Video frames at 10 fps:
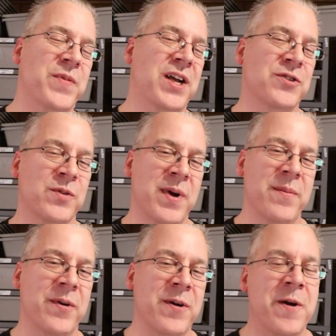Because
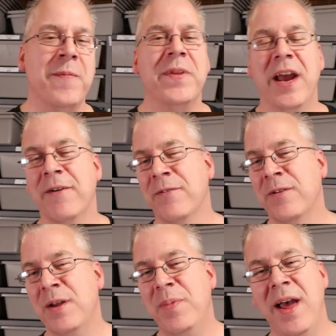remember,
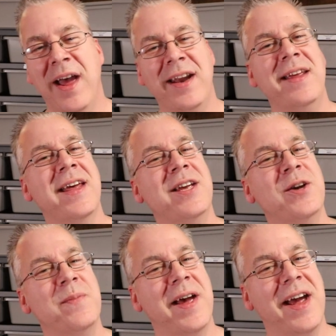every penny that
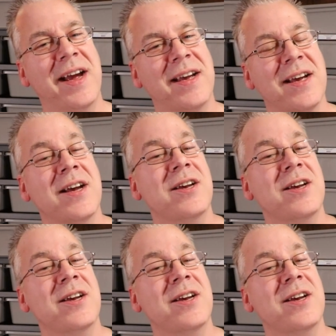you make,